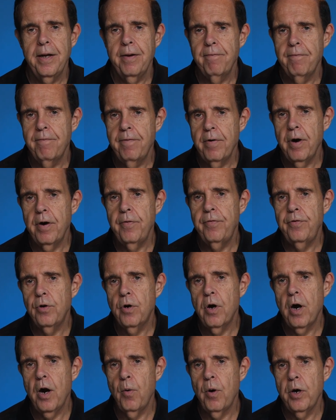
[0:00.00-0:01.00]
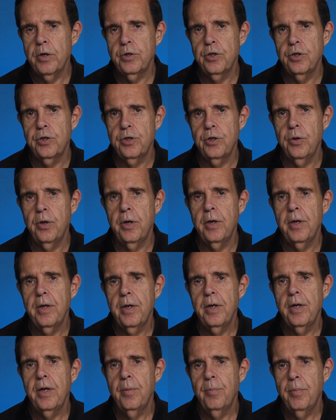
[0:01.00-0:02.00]
Very few car washes do it,
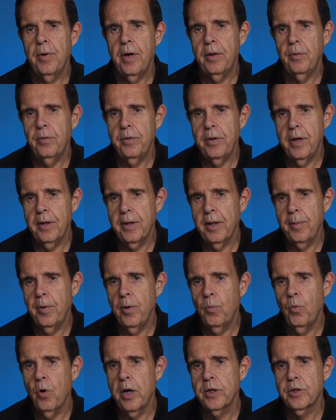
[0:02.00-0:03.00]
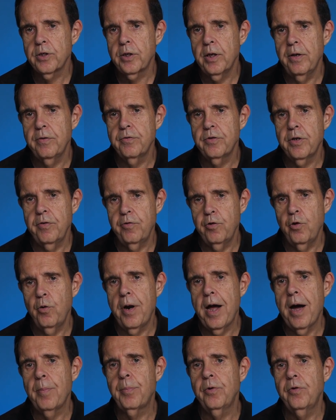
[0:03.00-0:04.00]
but the Unlimited Wash Clubs gives you
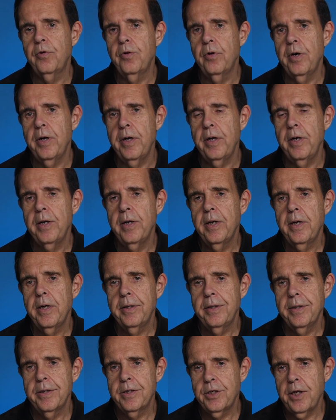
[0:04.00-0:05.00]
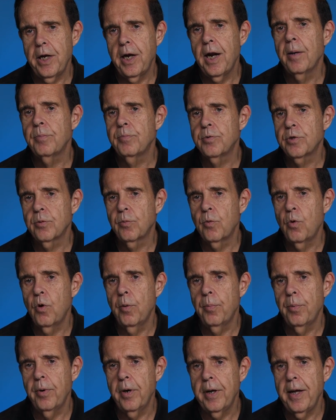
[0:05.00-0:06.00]
an opportunity to set up some
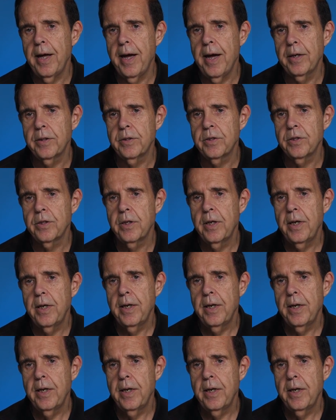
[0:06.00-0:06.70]
corporate accounts